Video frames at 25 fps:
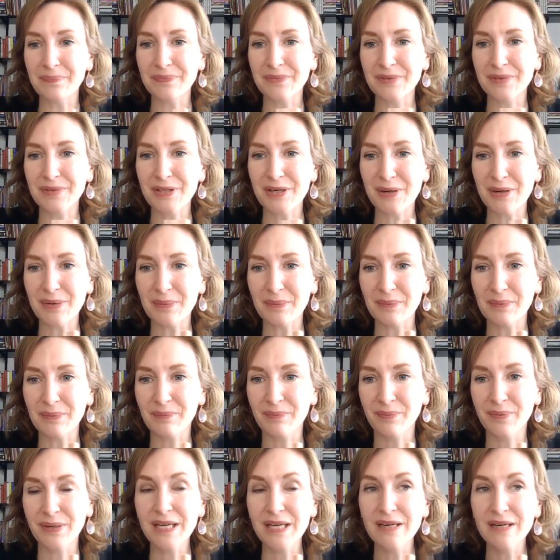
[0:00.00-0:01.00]
you know,
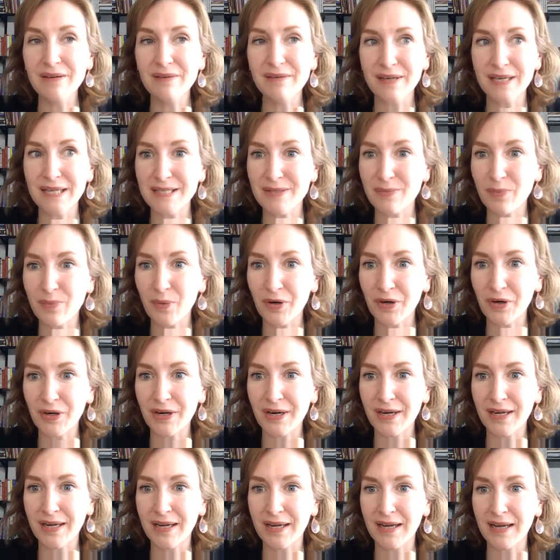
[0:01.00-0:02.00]
rereads
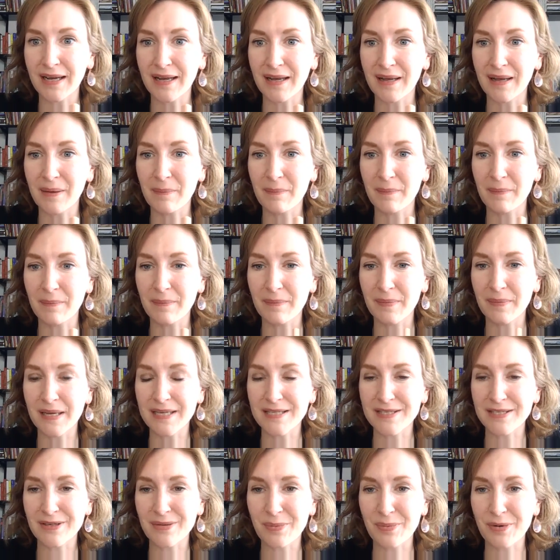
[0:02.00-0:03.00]
work at a
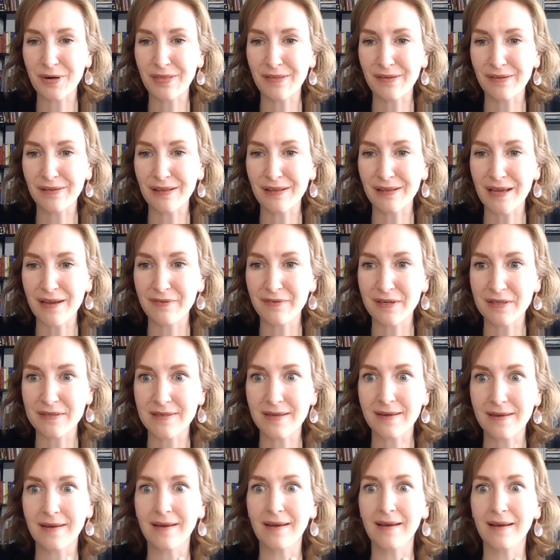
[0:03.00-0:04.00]
certain point in their life and is
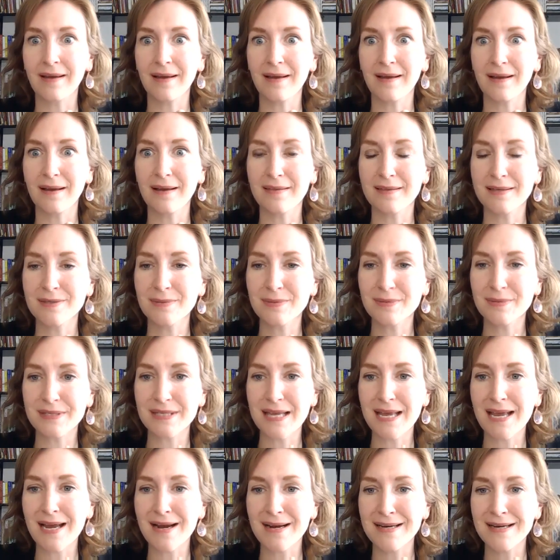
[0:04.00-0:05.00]
like, this was
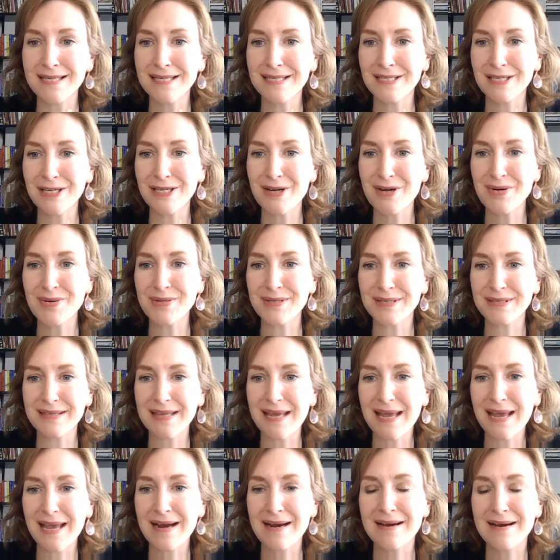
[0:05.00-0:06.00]
there. I didn't know it was
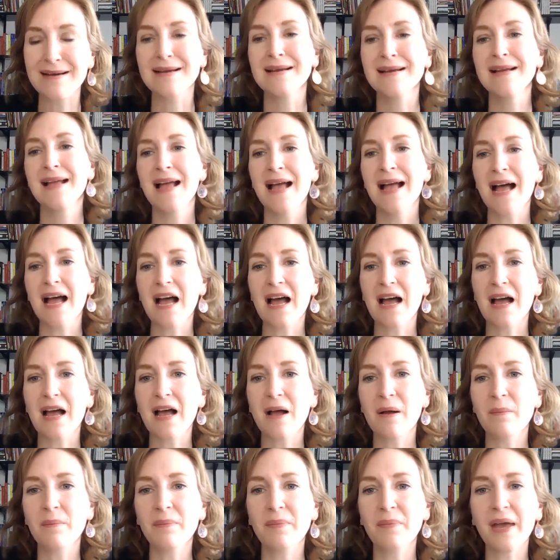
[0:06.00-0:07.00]
there.
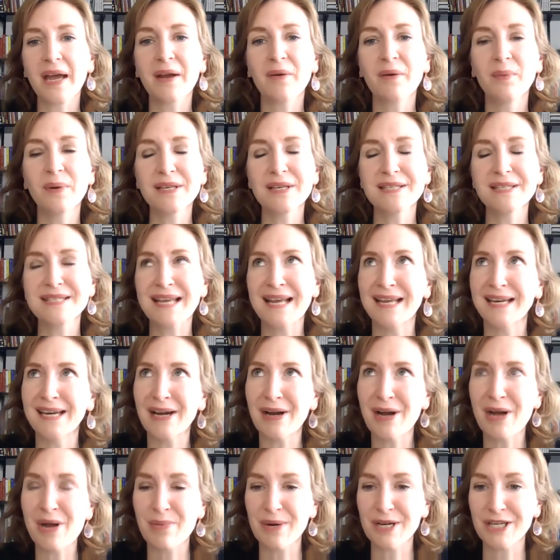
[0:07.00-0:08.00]
I will say, and now
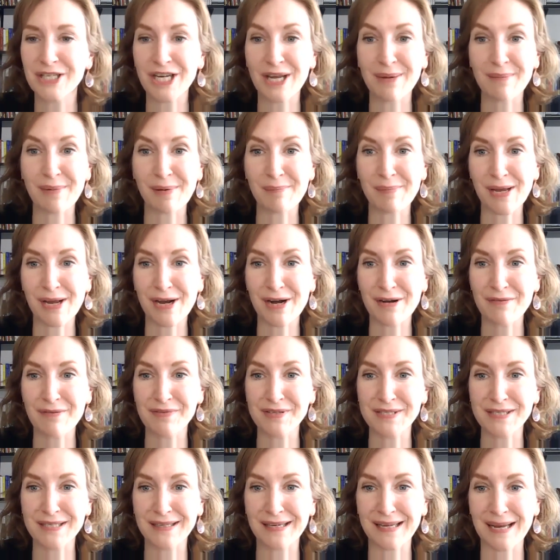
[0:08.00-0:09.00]
I wish I'm in my
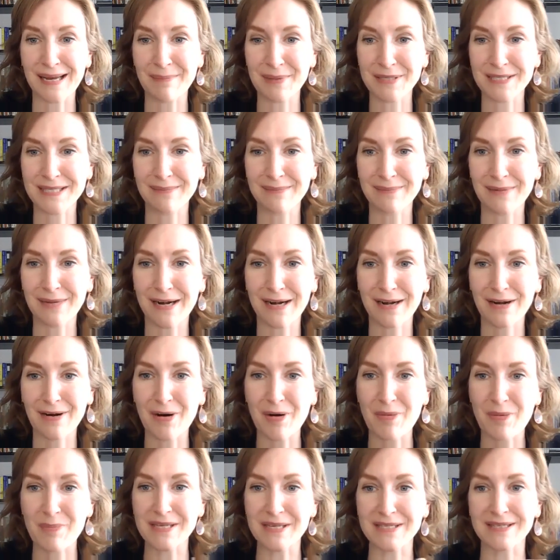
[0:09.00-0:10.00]
office on campus. I'm not at
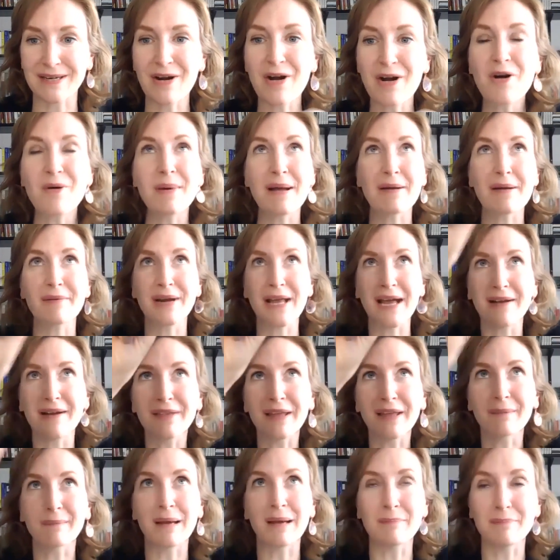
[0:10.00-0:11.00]
home, because at home I would have
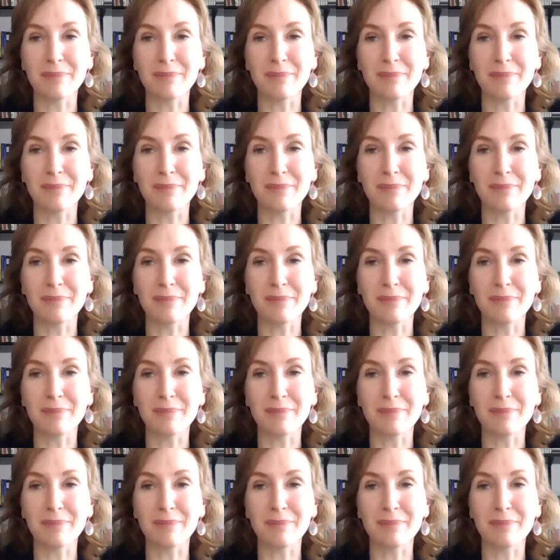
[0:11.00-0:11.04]
like my